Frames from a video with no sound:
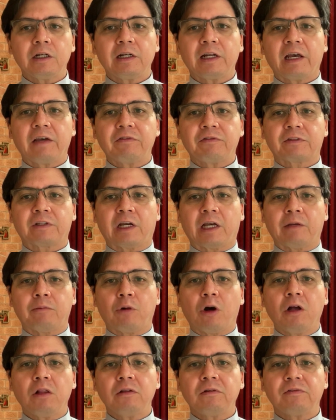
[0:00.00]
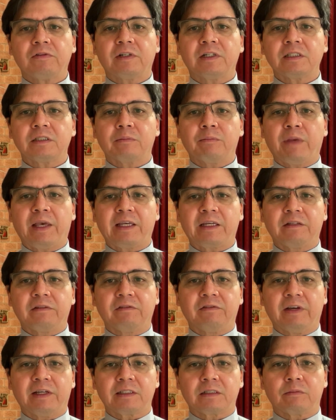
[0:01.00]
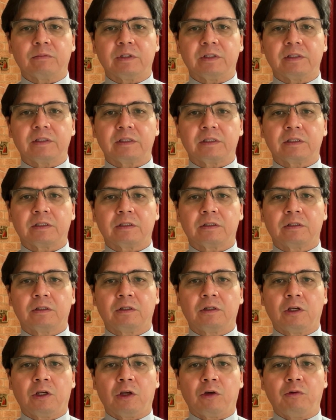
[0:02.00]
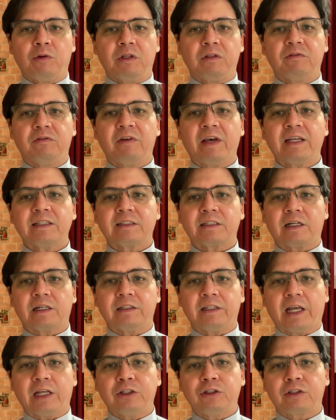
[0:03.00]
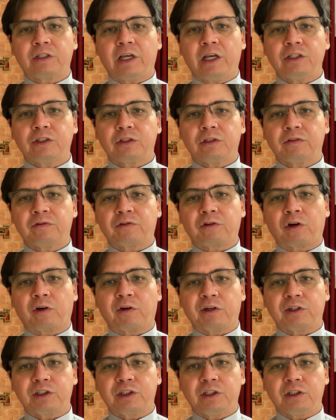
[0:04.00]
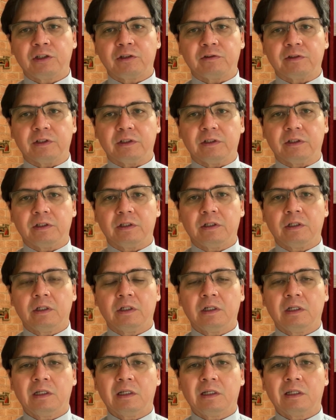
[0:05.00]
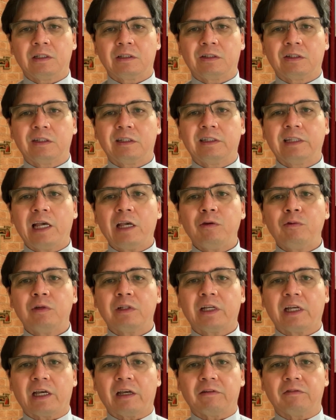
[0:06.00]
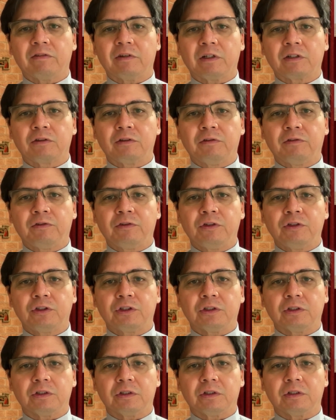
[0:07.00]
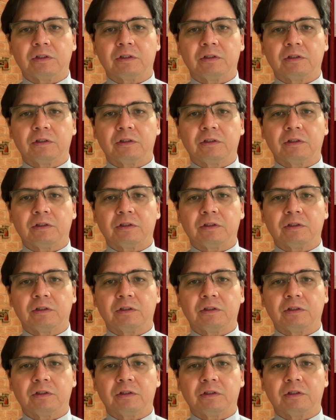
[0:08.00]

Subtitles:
our lifetime, all of us make investments. We invest in education for our children so they will have a good future.